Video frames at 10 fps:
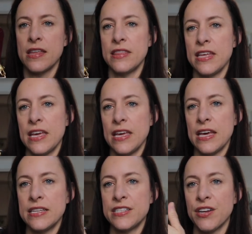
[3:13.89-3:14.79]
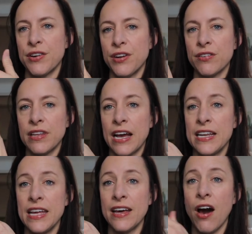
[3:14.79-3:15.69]
The interior
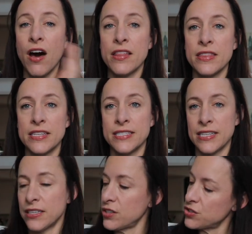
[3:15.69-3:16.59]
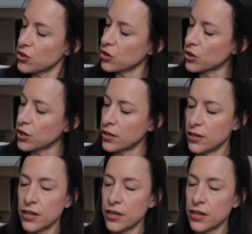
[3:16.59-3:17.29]
lining on the signature